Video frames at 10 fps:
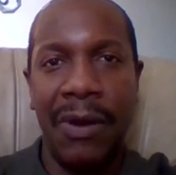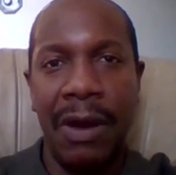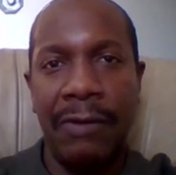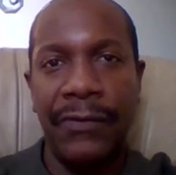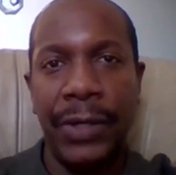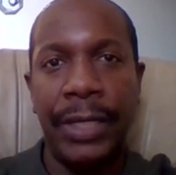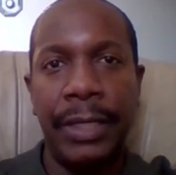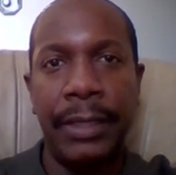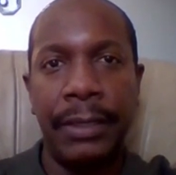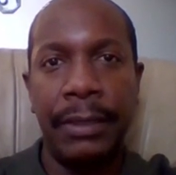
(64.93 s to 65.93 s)

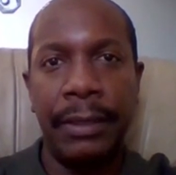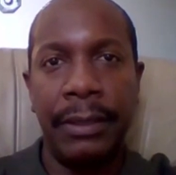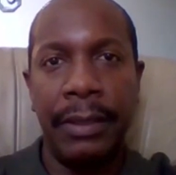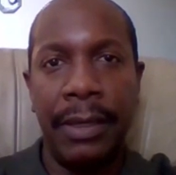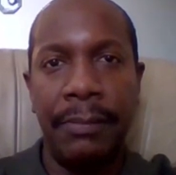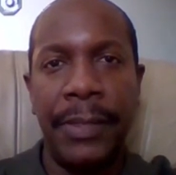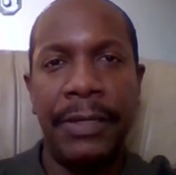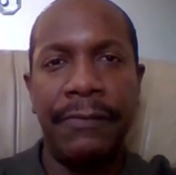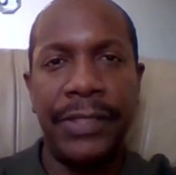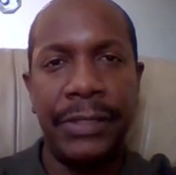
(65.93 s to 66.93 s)
offering a bit
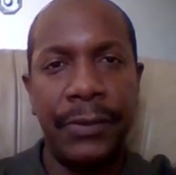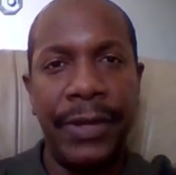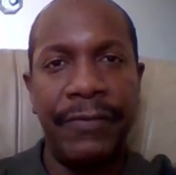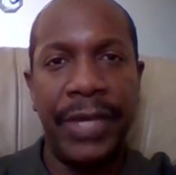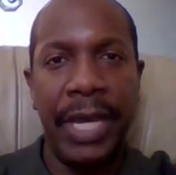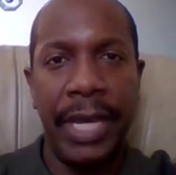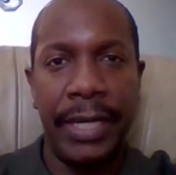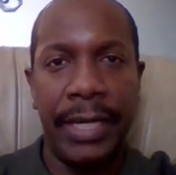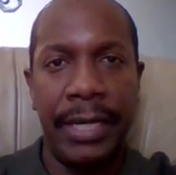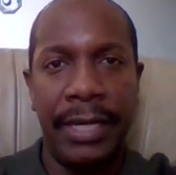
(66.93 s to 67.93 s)
of a swift
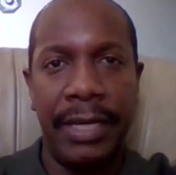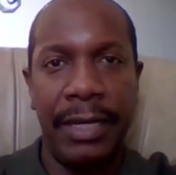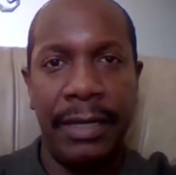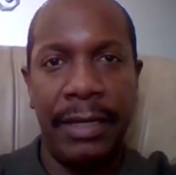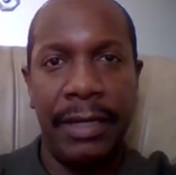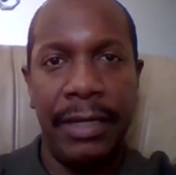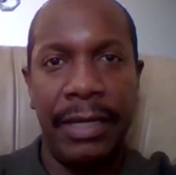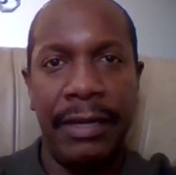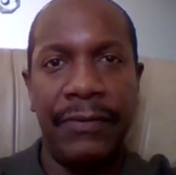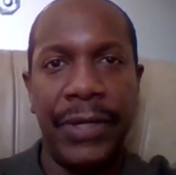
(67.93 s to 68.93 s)
kick
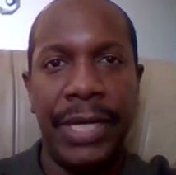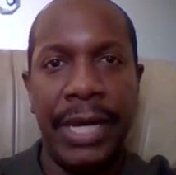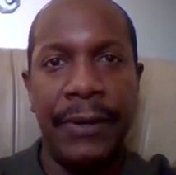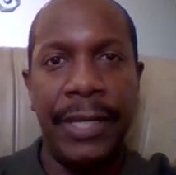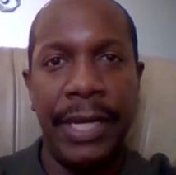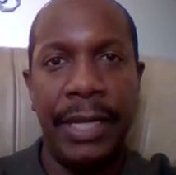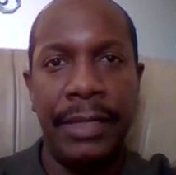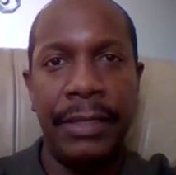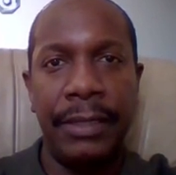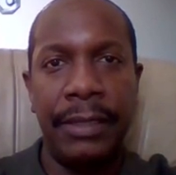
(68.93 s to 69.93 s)
every now and
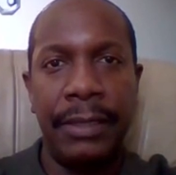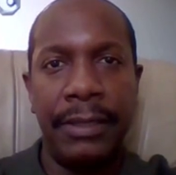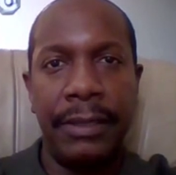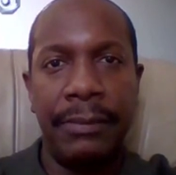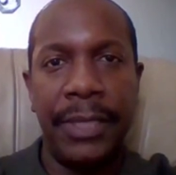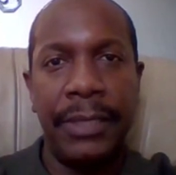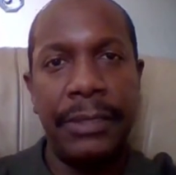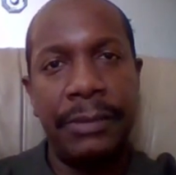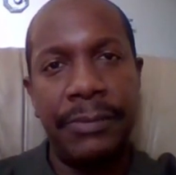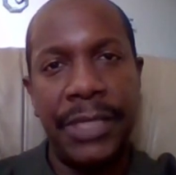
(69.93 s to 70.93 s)
then,
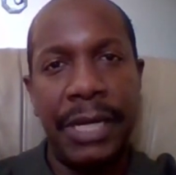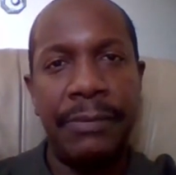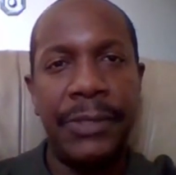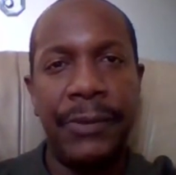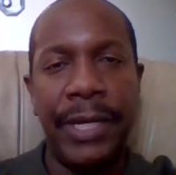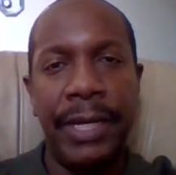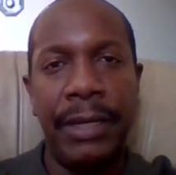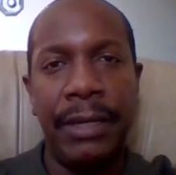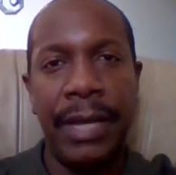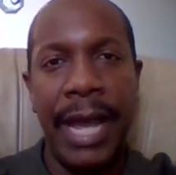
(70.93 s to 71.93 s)
because sometimes
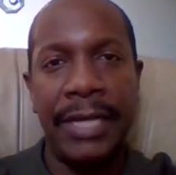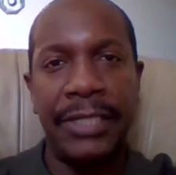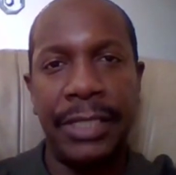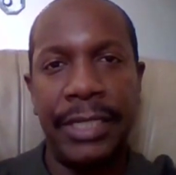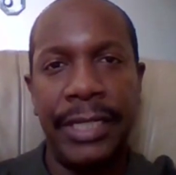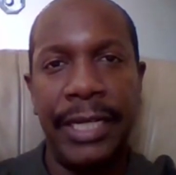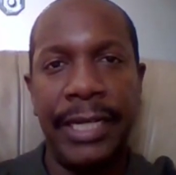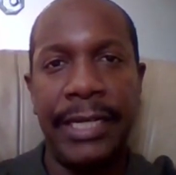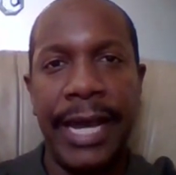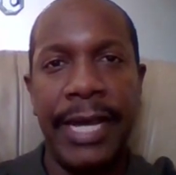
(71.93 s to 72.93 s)
we actually
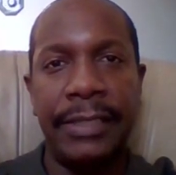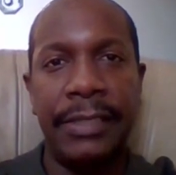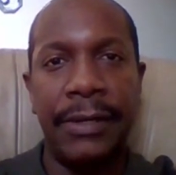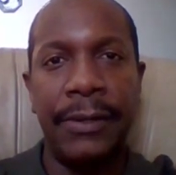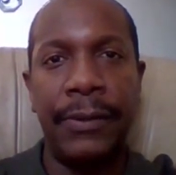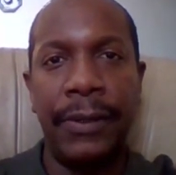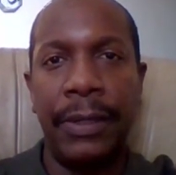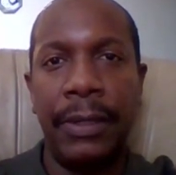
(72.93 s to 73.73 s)
need that. So